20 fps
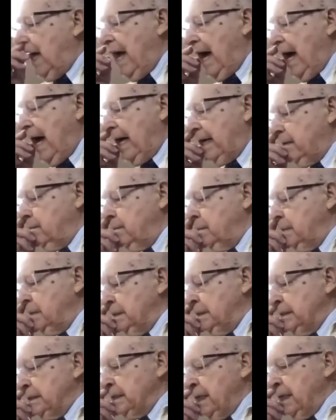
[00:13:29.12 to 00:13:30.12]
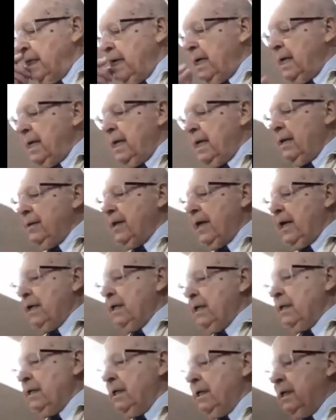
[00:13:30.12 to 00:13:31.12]
Adam, and
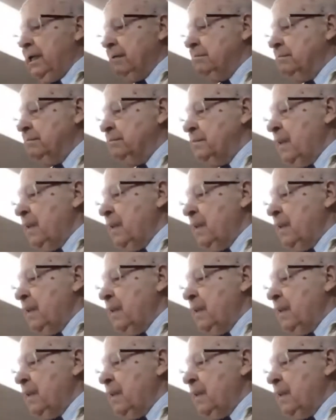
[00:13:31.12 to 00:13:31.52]
then uh,